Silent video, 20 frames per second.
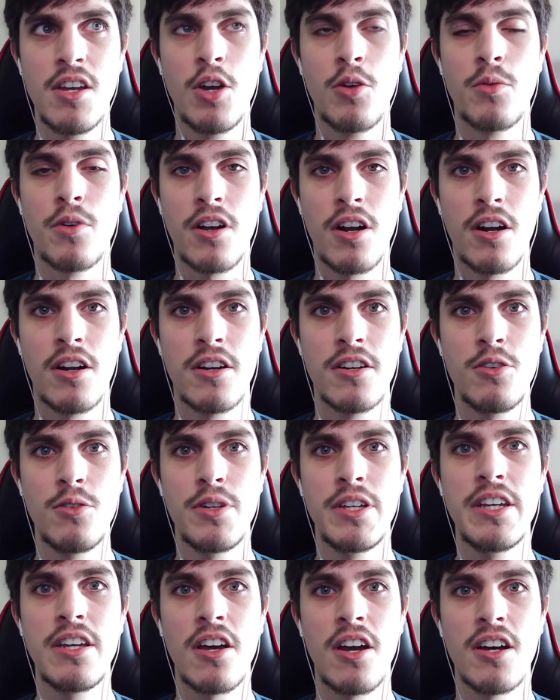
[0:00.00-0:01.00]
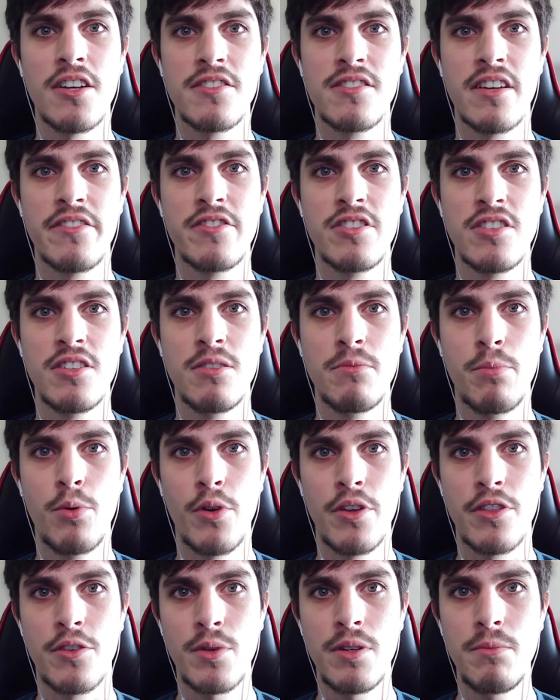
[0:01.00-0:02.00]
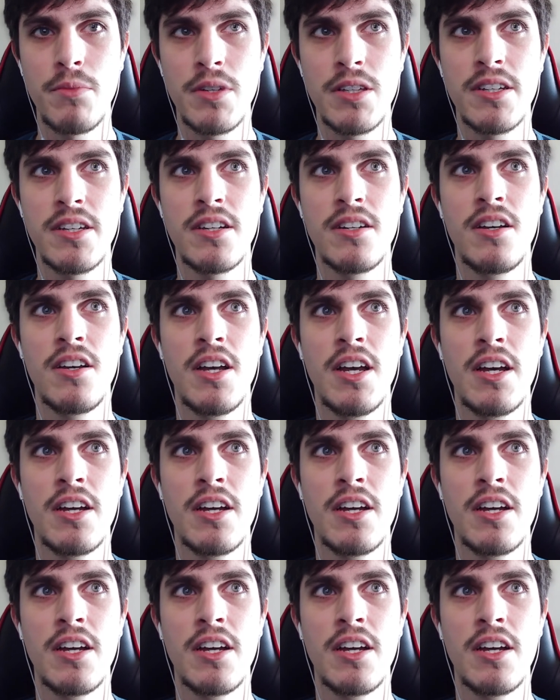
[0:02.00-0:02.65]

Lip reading: Ricciardo, he cost $17.3 million.